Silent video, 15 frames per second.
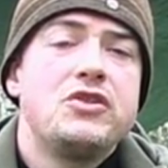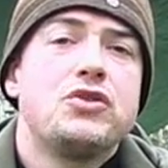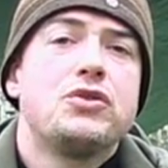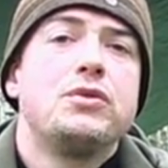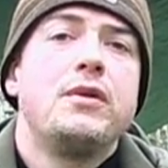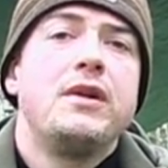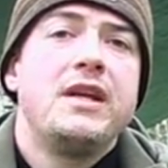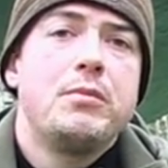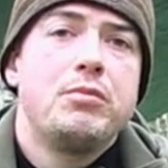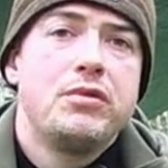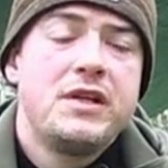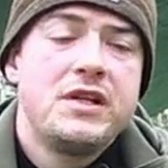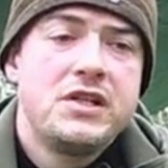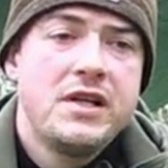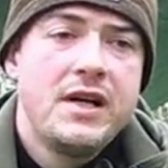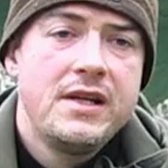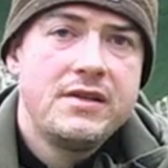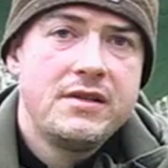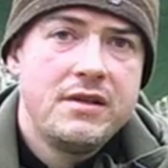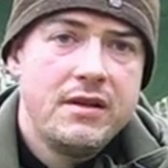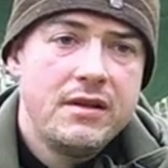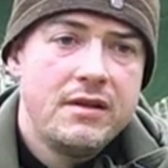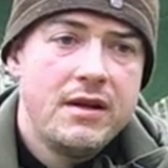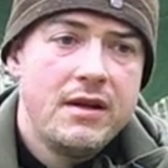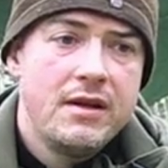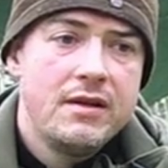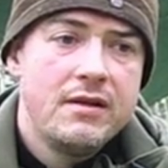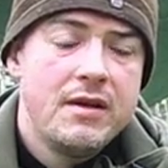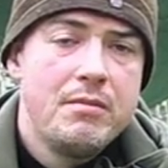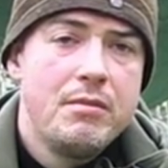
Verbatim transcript: truly appreciates the